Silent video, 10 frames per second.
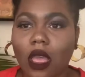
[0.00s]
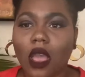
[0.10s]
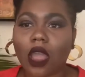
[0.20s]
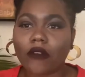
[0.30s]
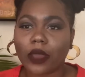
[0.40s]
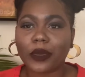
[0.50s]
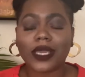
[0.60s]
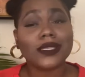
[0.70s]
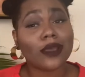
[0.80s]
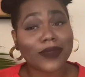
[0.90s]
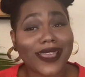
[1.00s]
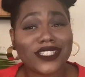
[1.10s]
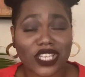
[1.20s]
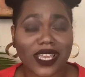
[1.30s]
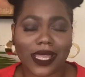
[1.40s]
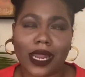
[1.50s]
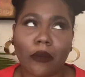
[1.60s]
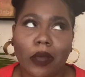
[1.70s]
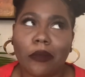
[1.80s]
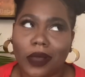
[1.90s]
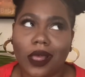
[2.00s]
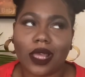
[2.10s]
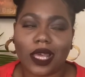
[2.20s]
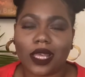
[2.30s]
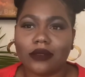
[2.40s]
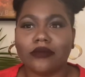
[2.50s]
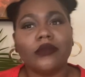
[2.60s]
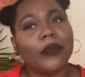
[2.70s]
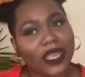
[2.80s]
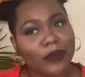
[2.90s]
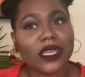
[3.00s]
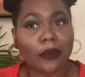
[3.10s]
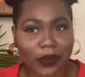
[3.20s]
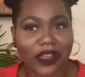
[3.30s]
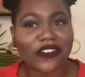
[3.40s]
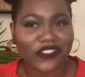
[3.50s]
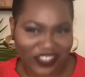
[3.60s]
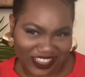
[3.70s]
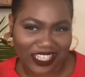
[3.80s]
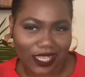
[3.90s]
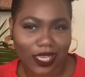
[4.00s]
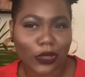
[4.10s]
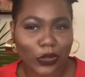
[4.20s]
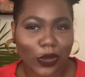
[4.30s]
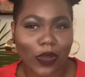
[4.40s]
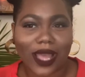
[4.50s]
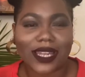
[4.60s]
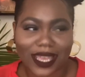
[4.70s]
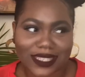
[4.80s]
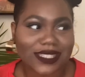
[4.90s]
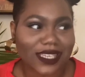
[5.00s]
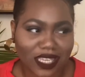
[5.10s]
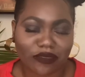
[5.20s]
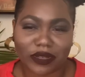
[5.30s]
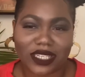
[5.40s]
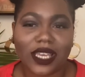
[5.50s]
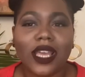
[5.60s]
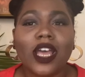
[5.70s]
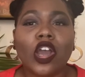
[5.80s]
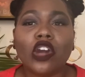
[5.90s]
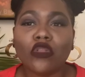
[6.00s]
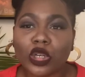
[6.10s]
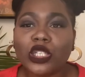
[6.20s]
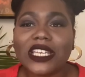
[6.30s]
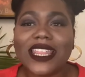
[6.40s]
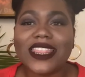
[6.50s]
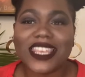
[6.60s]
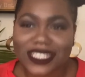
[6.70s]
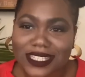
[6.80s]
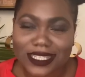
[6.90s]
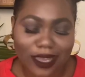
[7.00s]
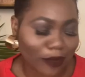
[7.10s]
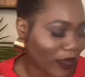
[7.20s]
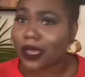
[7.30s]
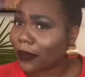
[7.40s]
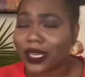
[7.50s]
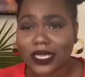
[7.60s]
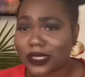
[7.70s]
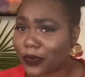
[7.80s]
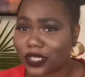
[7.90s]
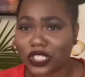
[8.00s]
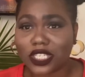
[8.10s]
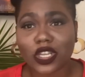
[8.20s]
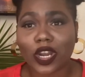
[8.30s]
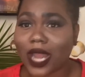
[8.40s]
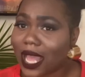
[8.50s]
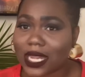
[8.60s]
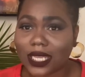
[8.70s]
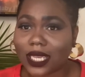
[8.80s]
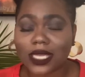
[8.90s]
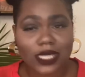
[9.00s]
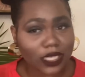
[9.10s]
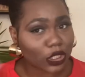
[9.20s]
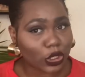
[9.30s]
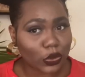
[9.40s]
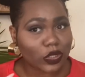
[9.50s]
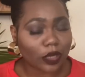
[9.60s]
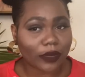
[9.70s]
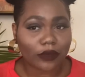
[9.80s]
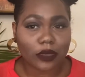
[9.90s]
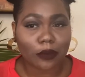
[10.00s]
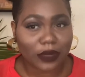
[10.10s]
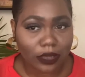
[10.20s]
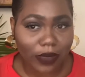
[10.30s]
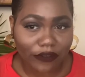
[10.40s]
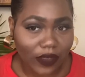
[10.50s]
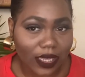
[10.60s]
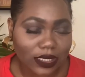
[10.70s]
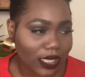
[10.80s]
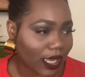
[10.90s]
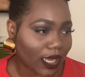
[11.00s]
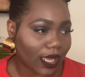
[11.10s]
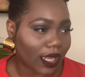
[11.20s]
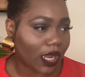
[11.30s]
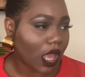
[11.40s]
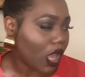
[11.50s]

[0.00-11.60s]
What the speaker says: All right, because I'm that chick and I'm a buck, maybe a buck 50, you know, I like to keep it real and then some. Some of these brushes are not clean because I just use some of them to beat my face, and